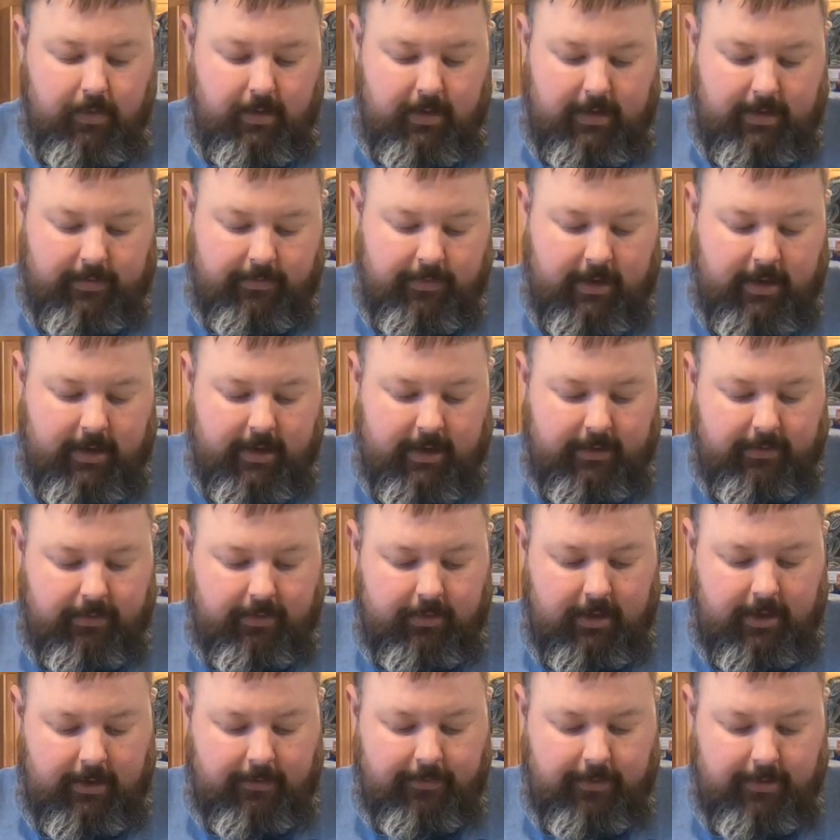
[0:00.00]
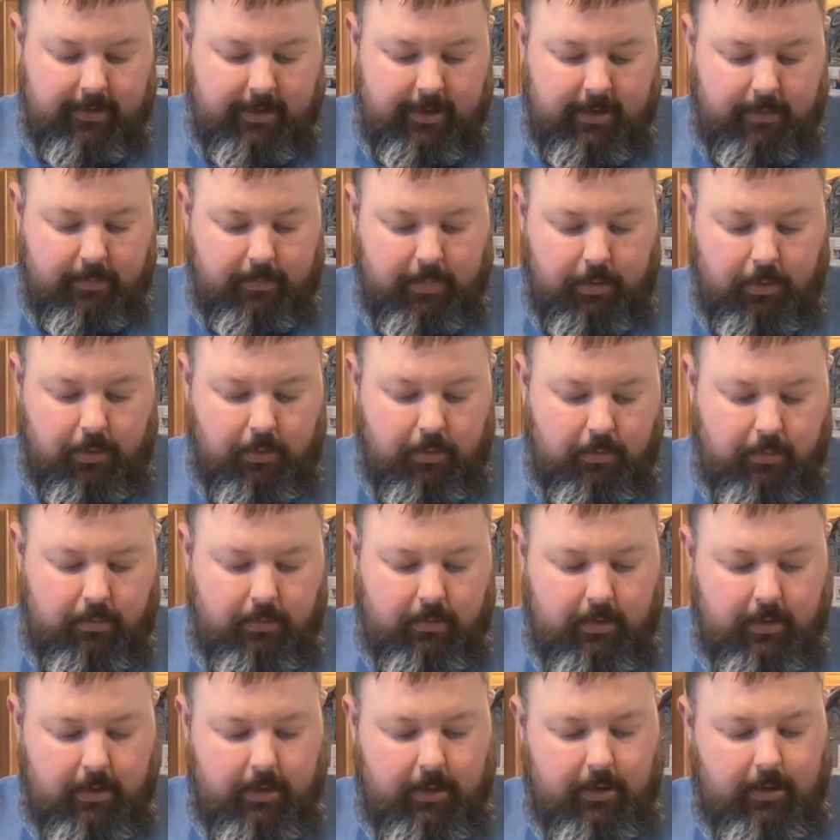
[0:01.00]
I've got it softened in a bowl.
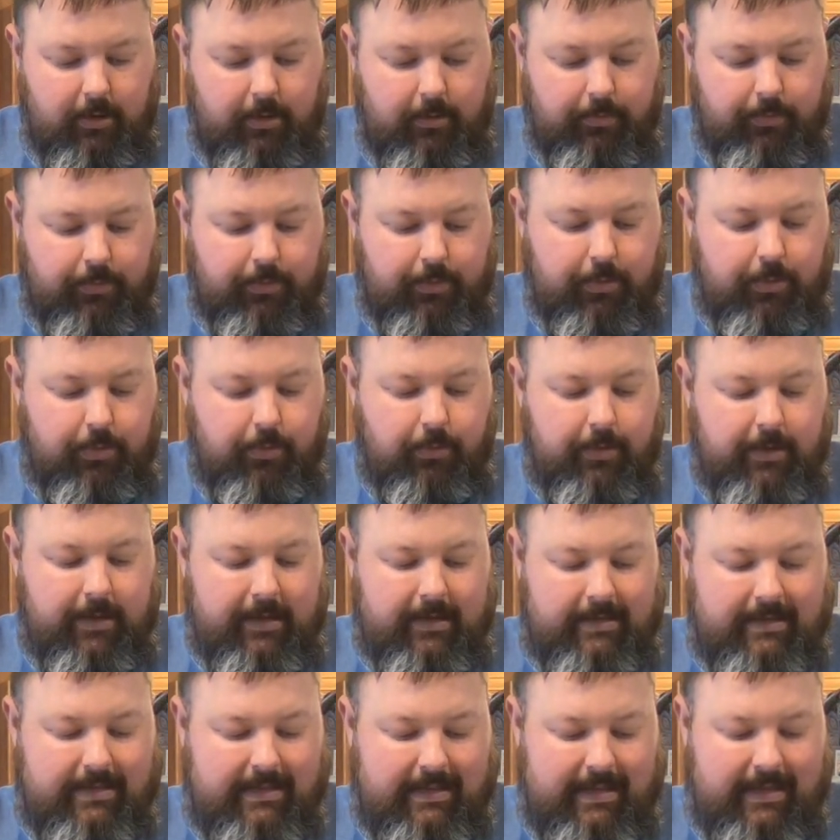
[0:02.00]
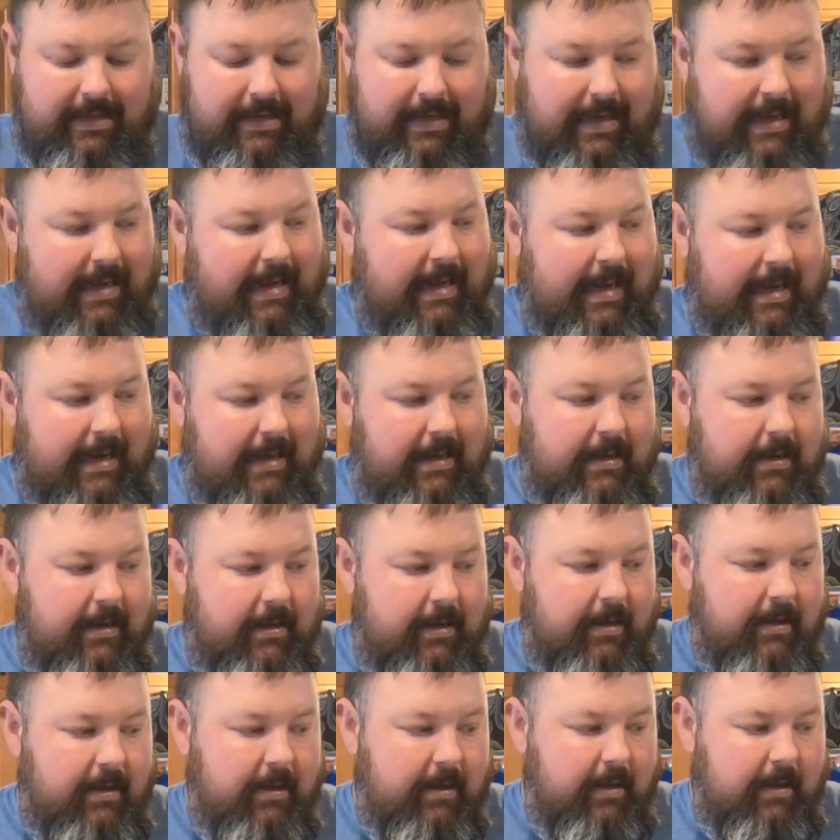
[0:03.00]
To this, I
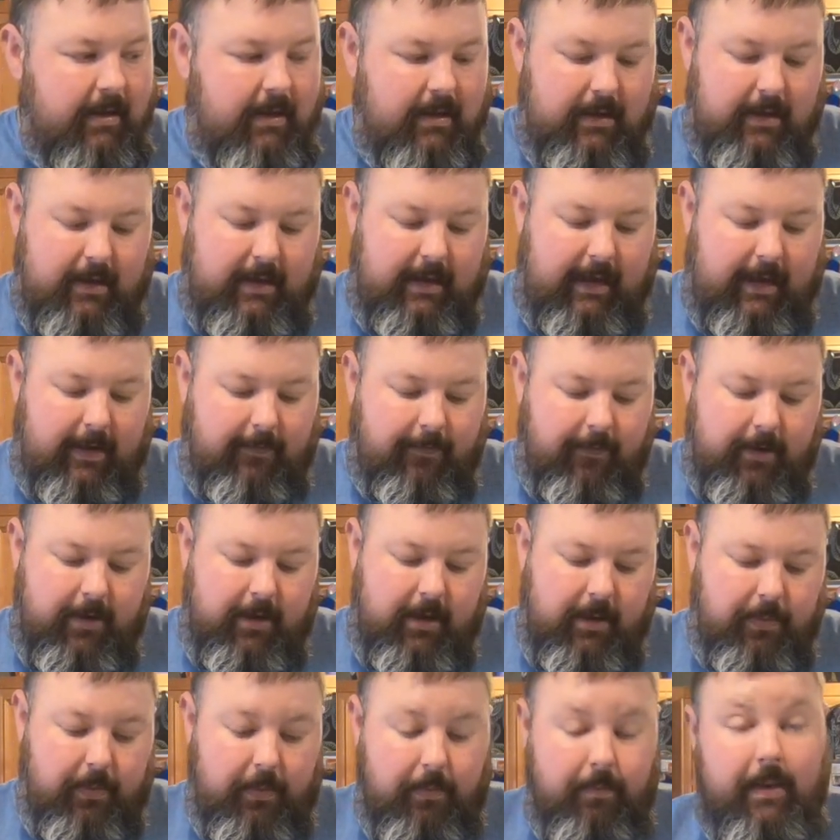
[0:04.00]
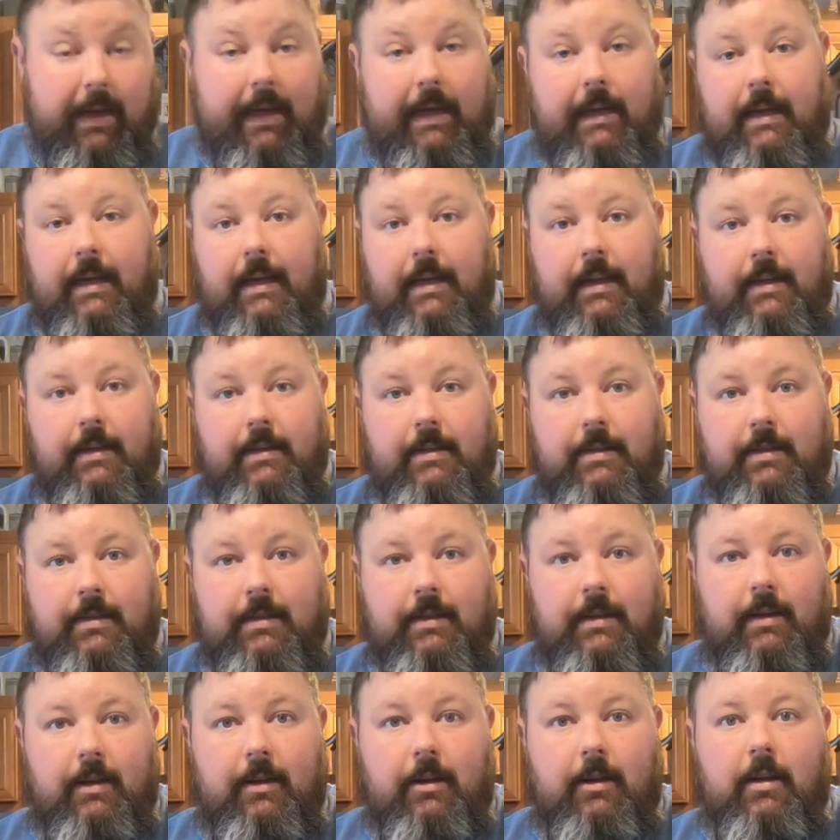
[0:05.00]
added a half a cup of mayonnaise
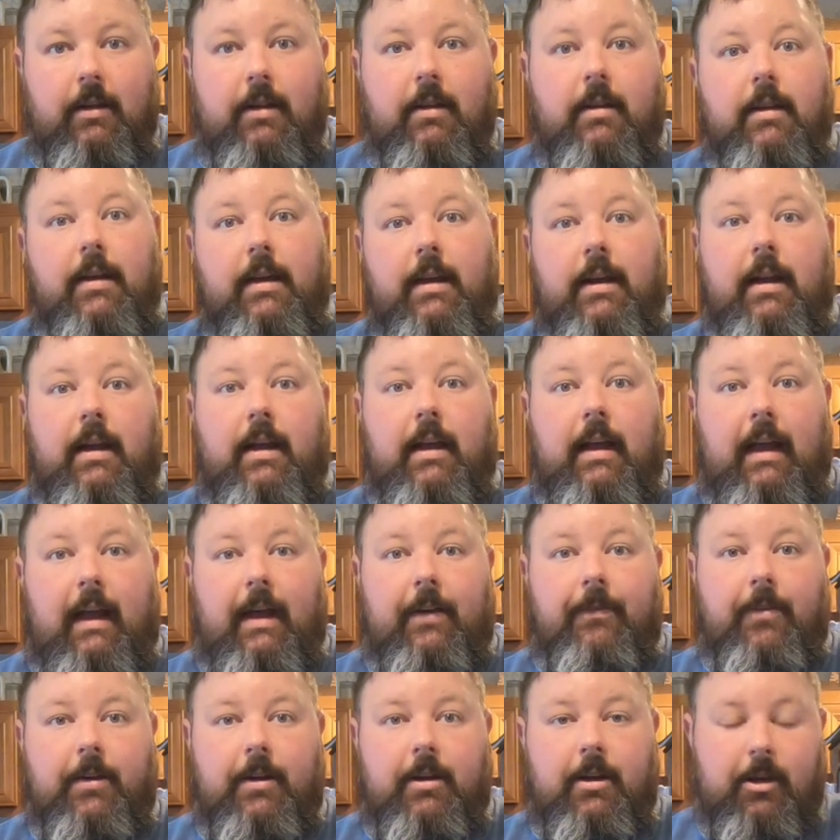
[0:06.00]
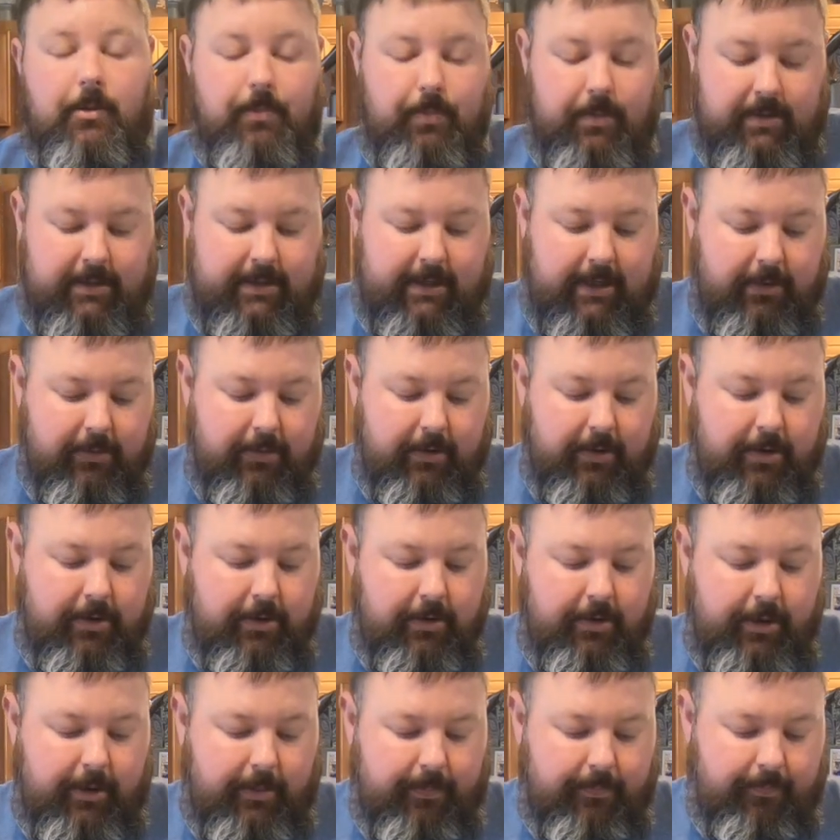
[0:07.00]
and a half a cup of sour
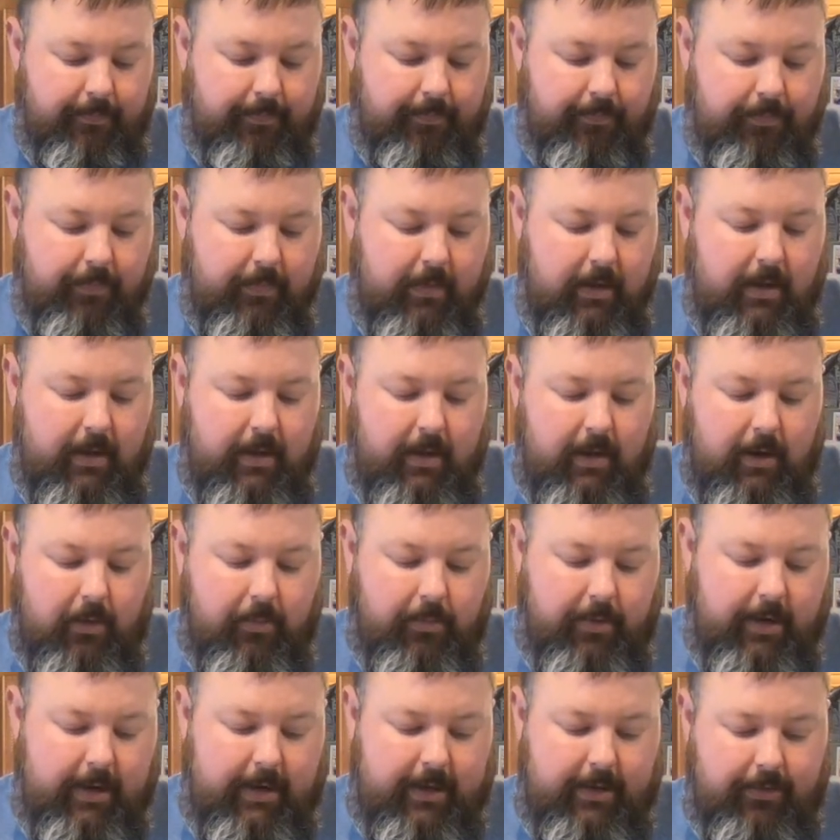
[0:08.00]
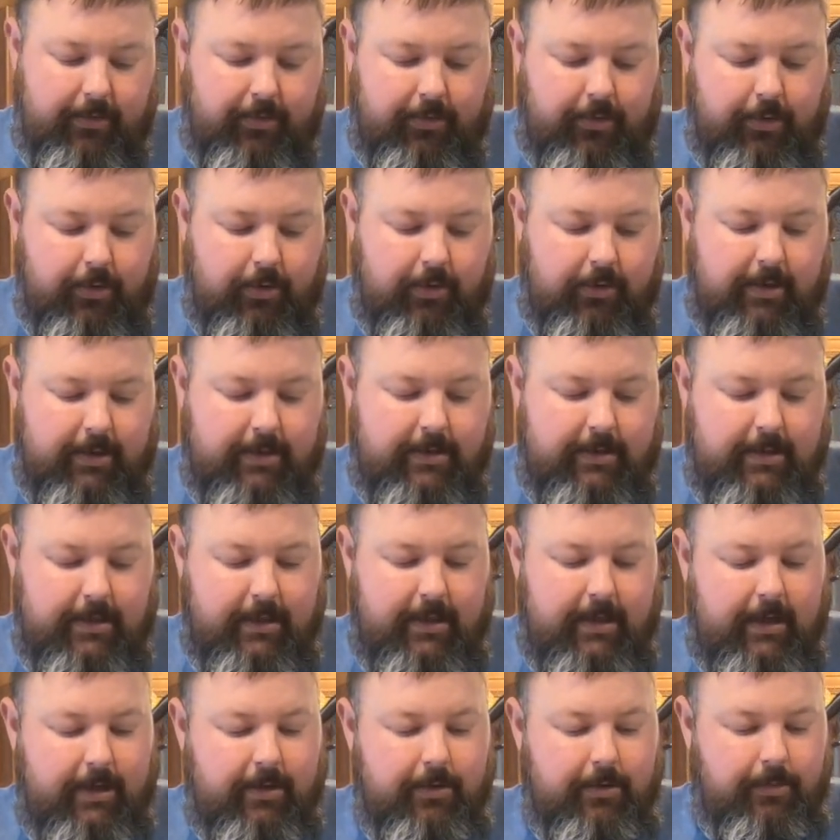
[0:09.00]
cream. Went ahead and stirred this
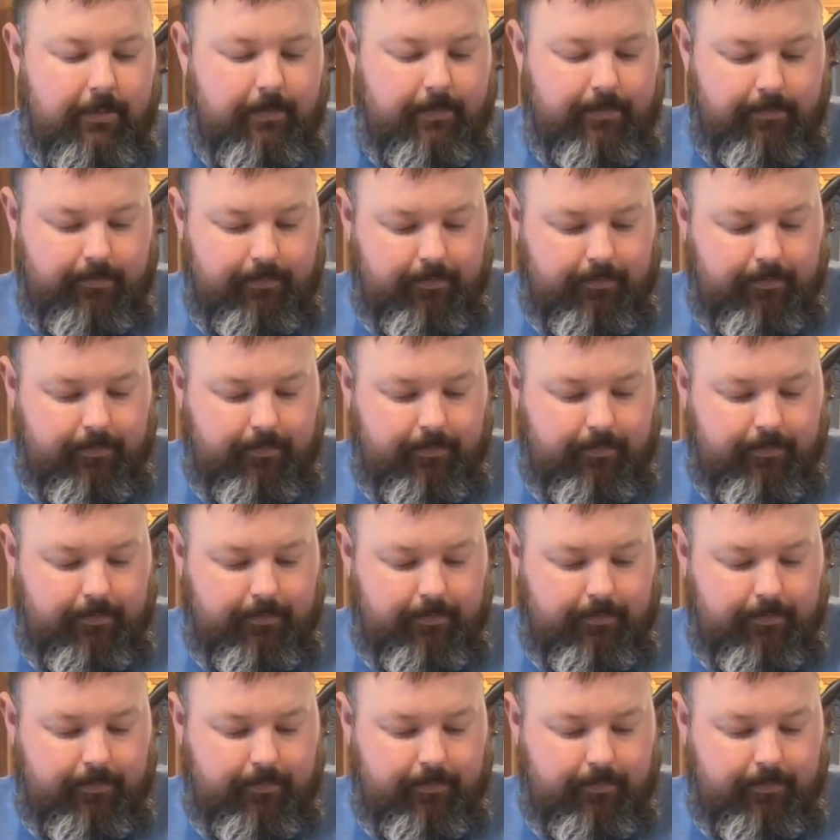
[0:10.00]
together.